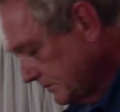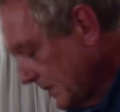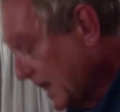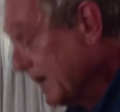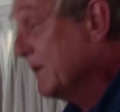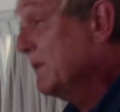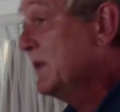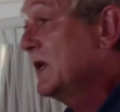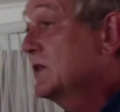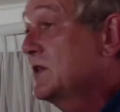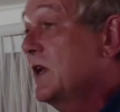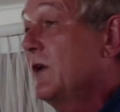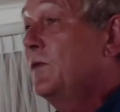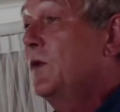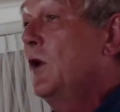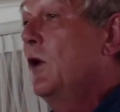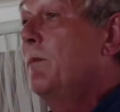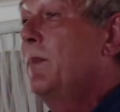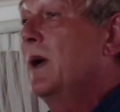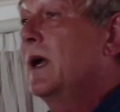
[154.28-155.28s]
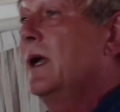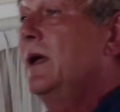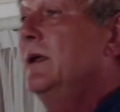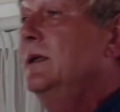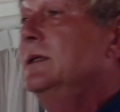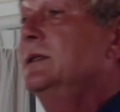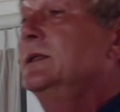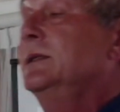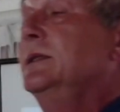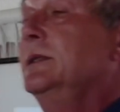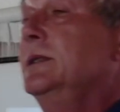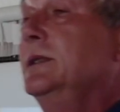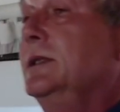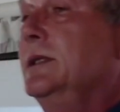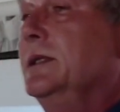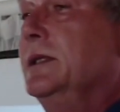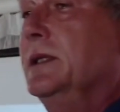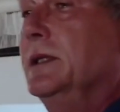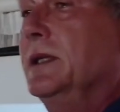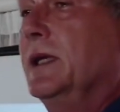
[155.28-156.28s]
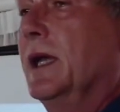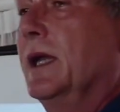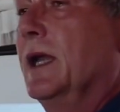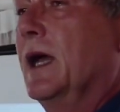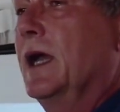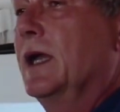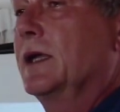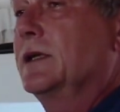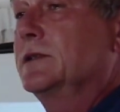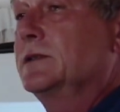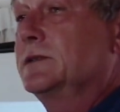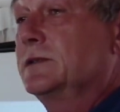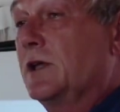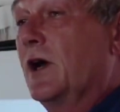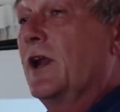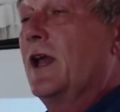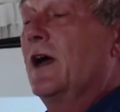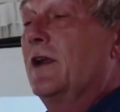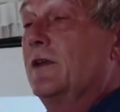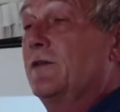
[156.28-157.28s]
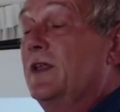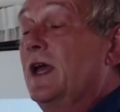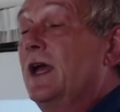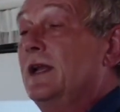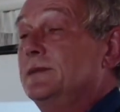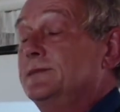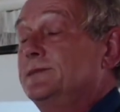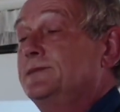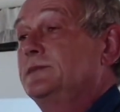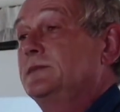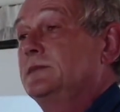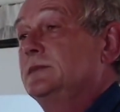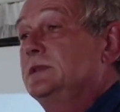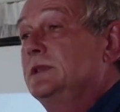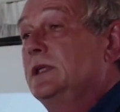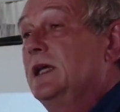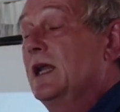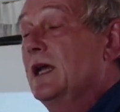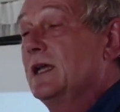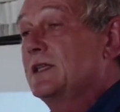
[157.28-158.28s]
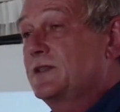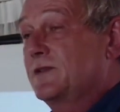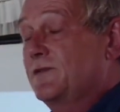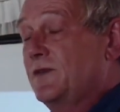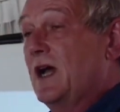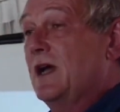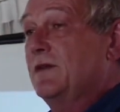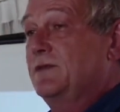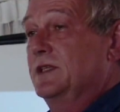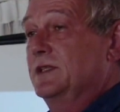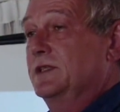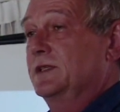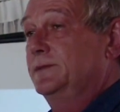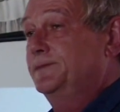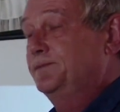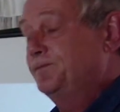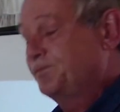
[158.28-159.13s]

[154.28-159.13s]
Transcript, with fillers: But I'm a tough old bugger, and I got out of that, and I survived it.